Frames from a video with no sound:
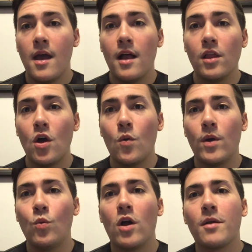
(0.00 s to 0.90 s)
Hello
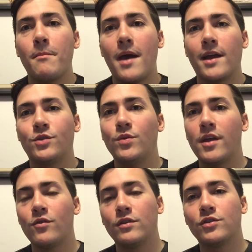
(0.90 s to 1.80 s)
and welcome back to
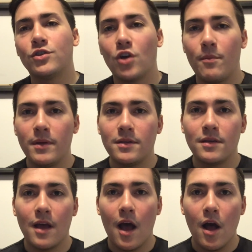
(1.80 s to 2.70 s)
another installment
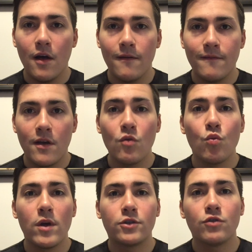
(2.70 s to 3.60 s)
of
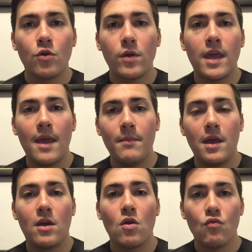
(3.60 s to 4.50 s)
Retro
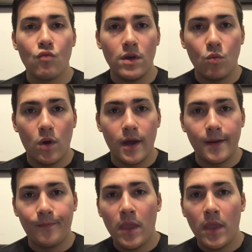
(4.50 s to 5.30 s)
Gaming Rewind.